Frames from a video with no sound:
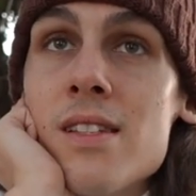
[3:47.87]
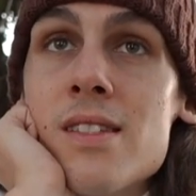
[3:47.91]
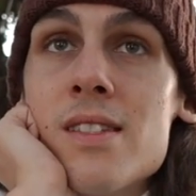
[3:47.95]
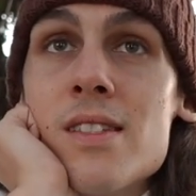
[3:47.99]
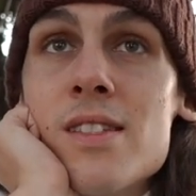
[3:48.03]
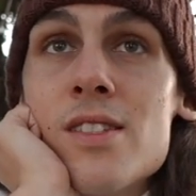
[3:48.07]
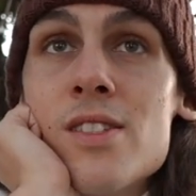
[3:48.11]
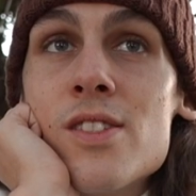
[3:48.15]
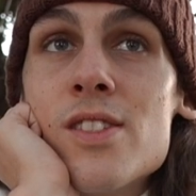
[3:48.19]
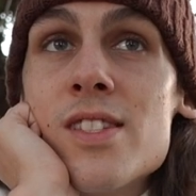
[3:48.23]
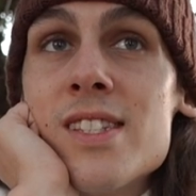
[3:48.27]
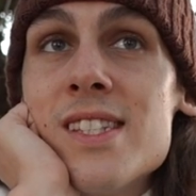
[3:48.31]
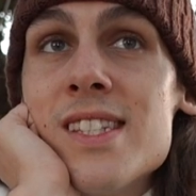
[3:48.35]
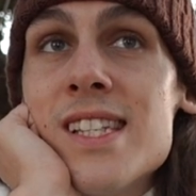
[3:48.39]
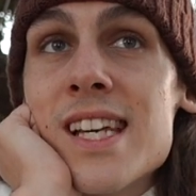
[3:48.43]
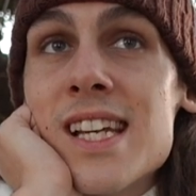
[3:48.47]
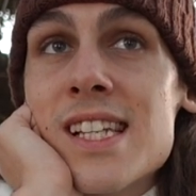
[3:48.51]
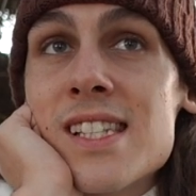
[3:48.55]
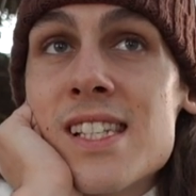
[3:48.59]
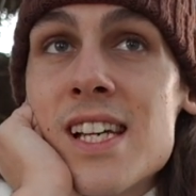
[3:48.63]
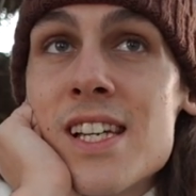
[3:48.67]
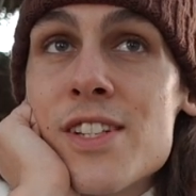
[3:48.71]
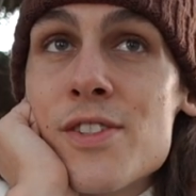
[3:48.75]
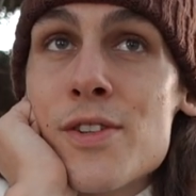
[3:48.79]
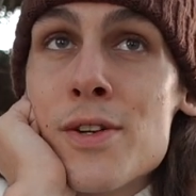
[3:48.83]

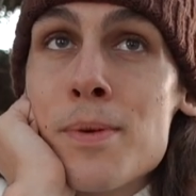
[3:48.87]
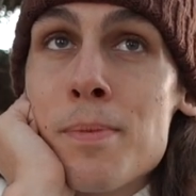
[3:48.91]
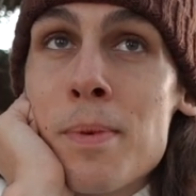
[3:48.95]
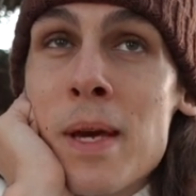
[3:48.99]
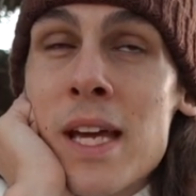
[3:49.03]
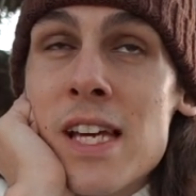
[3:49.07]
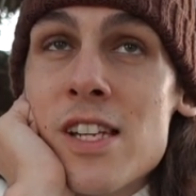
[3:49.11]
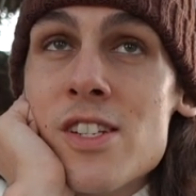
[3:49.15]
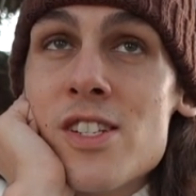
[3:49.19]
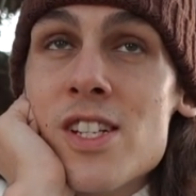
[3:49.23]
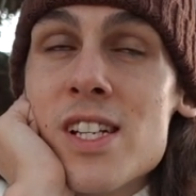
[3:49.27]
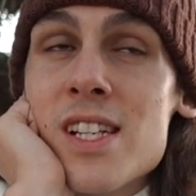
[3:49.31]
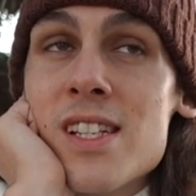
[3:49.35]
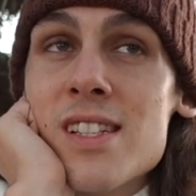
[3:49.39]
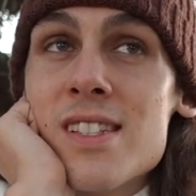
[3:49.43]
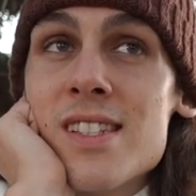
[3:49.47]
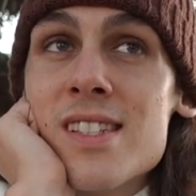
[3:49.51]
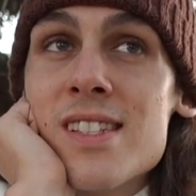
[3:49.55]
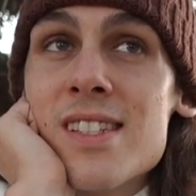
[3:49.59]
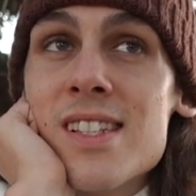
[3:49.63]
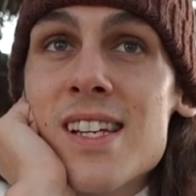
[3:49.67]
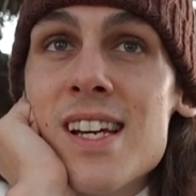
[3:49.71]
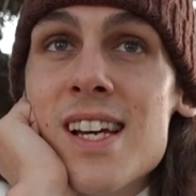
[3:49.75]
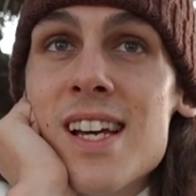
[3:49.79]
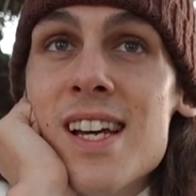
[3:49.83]
600
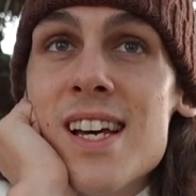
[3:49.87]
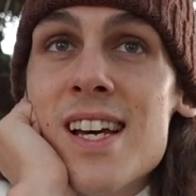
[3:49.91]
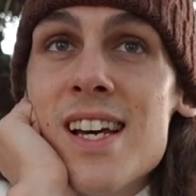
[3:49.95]
pages.